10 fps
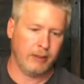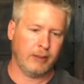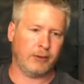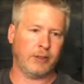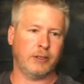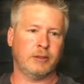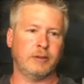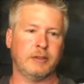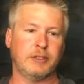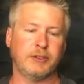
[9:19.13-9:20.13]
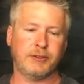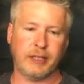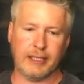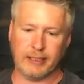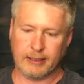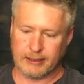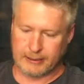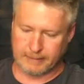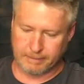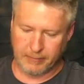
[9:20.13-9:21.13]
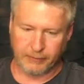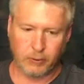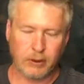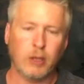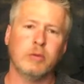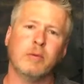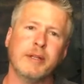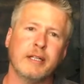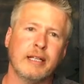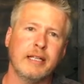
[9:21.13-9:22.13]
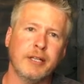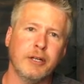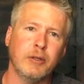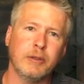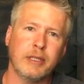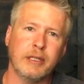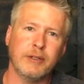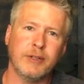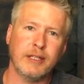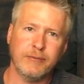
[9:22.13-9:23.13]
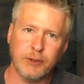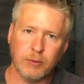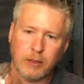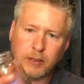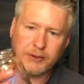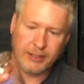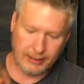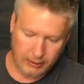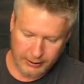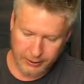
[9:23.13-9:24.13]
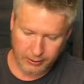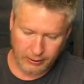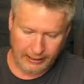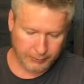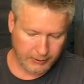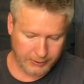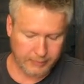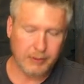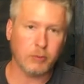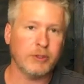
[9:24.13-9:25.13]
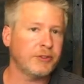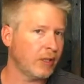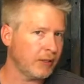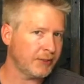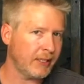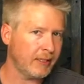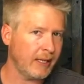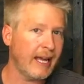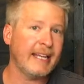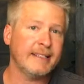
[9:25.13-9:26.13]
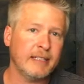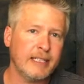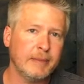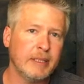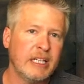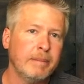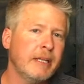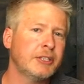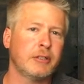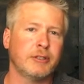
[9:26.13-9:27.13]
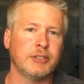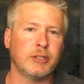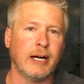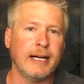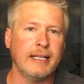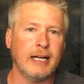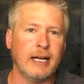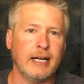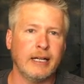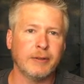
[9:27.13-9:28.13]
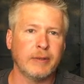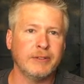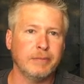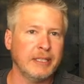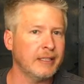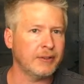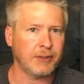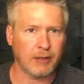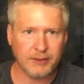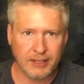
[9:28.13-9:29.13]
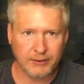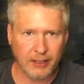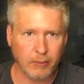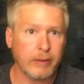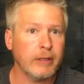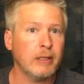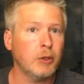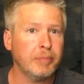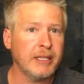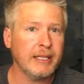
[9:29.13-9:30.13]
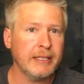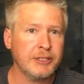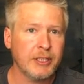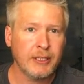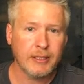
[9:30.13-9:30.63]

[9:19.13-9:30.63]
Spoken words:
So just like before, one thing I didn't note is that if you are, say, cleaning your glassware or something with Star San ahead of time, make sure it's dry. The reason being is Star San's got a really low pH.